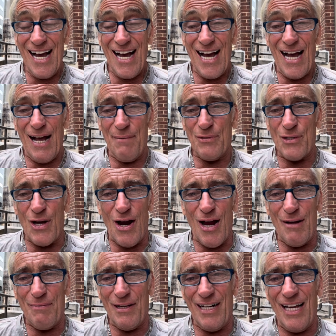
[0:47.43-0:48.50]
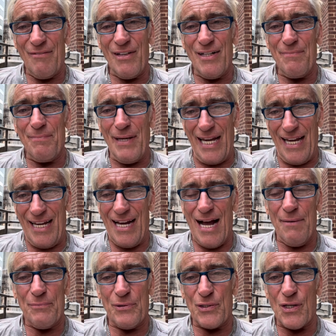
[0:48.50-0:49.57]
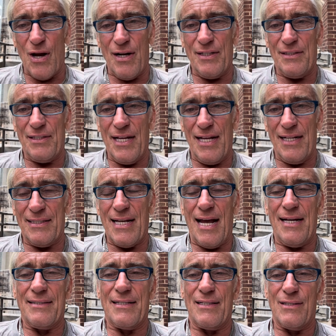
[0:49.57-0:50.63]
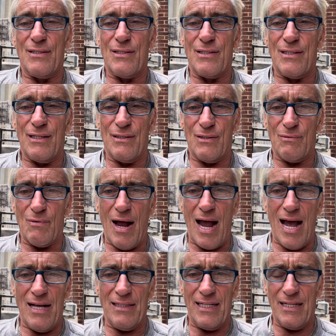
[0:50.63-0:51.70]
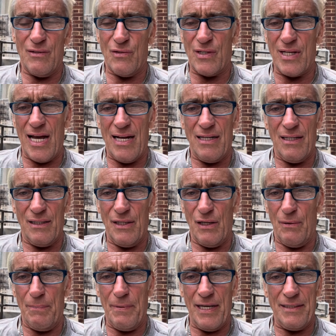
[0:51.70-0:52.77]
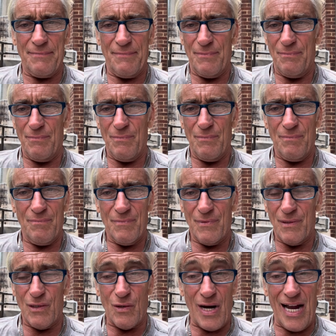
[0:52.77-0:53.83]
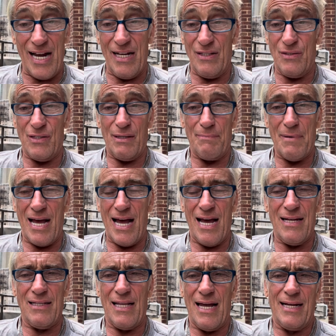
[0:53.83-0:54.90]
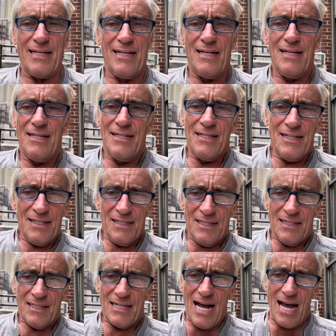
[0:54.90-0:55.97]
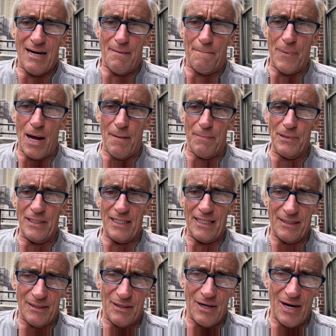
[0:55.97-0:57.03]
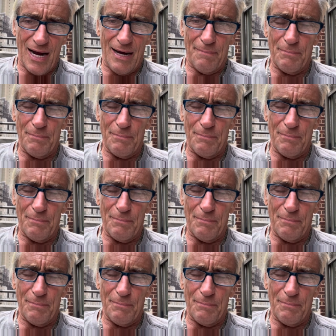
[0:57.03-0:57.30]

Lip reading: I'm sorry, but even me, I'm starting to think that this rally is getting a little bit crazy, man. Like, kind of bubbly, all right?